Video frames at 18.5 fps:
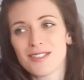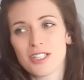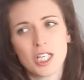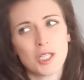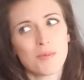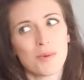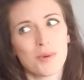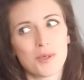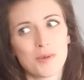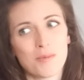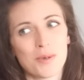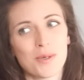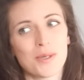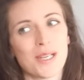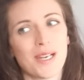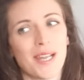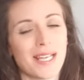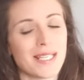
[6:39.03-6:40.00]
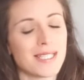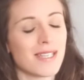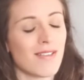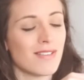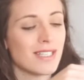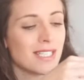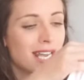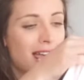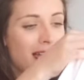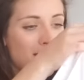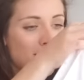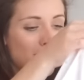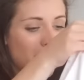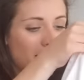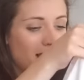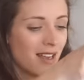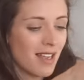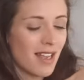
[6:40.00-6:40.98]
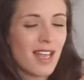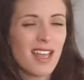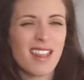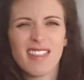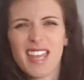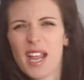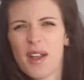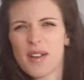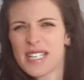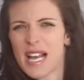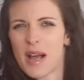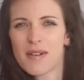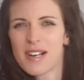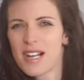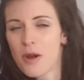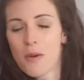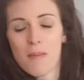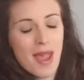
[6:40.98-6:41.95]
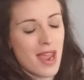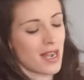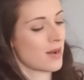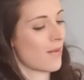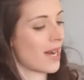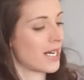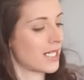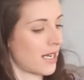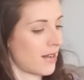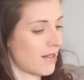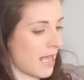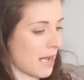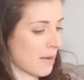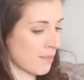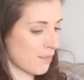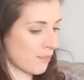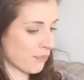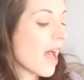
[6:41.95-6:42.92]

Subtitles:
Jasper was born at like 7.10, but they go down a little bit anyway, don't they?